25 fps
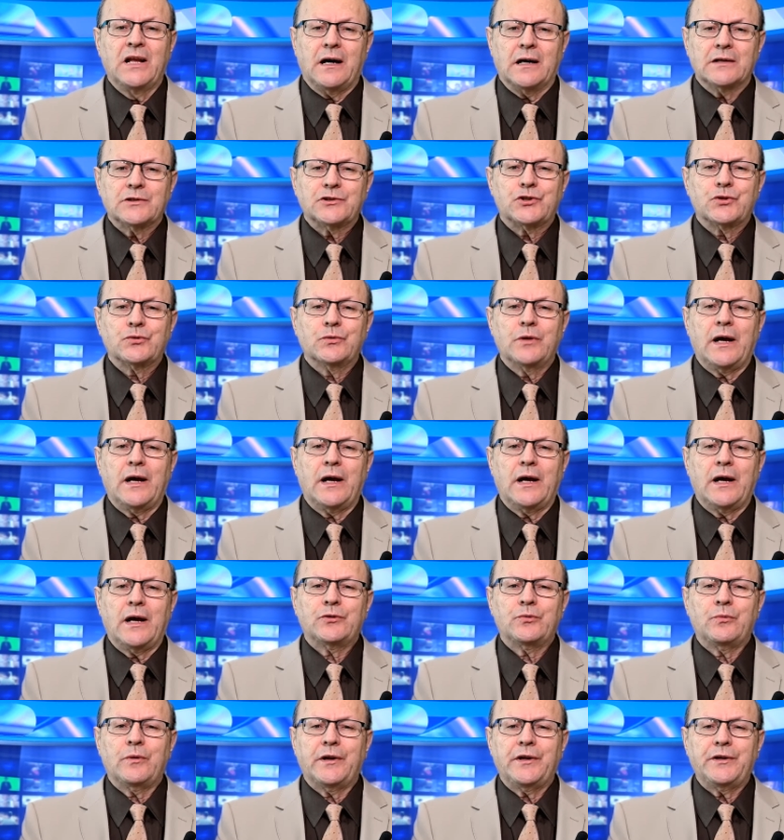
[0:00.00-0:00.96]
On July
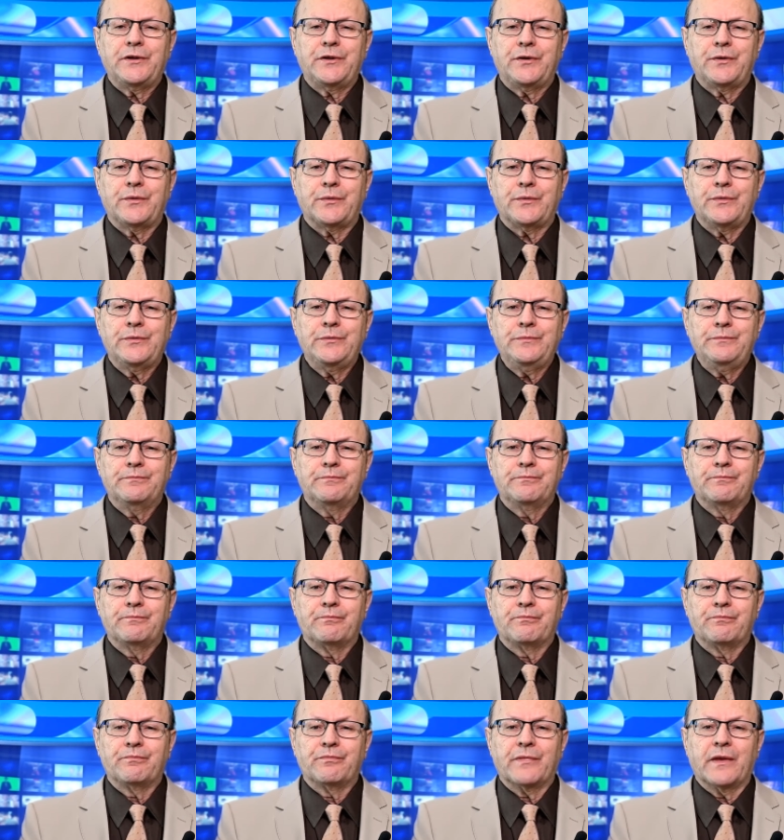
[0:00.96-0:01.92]
twenty-second,
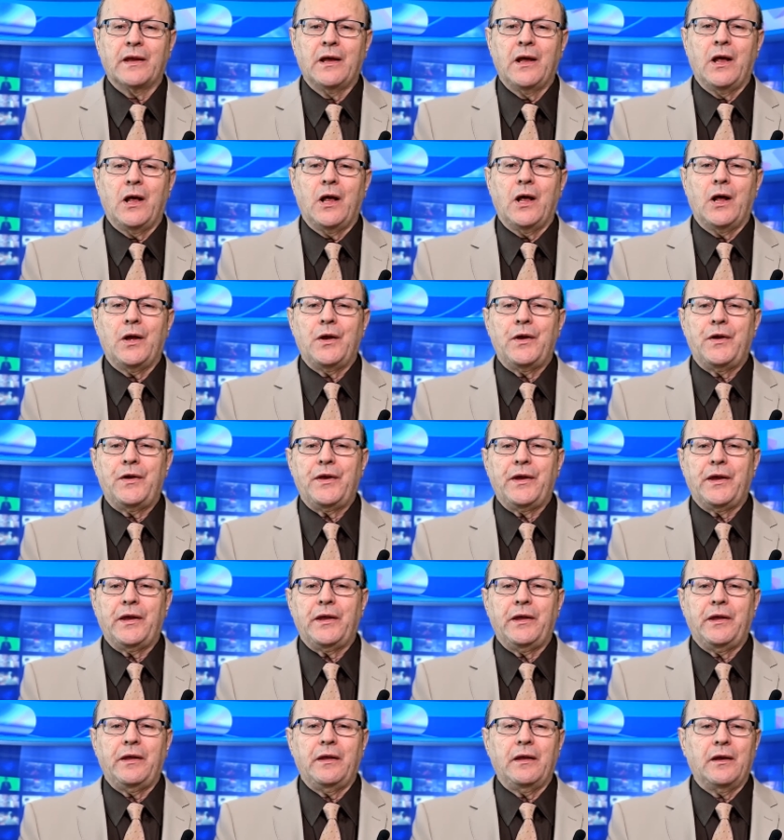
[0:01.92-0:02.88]

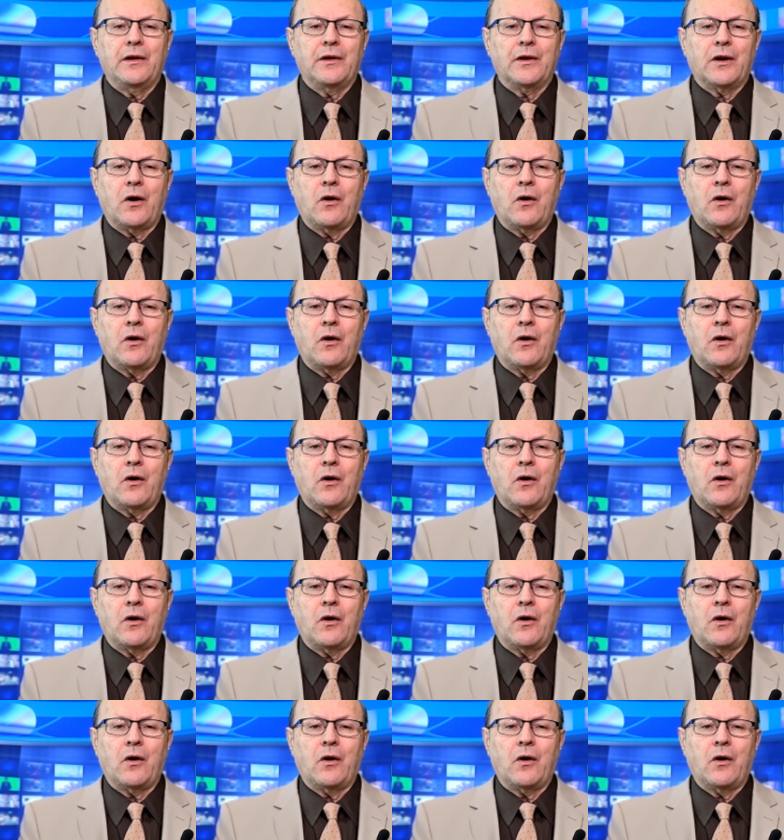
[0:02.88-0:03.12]
the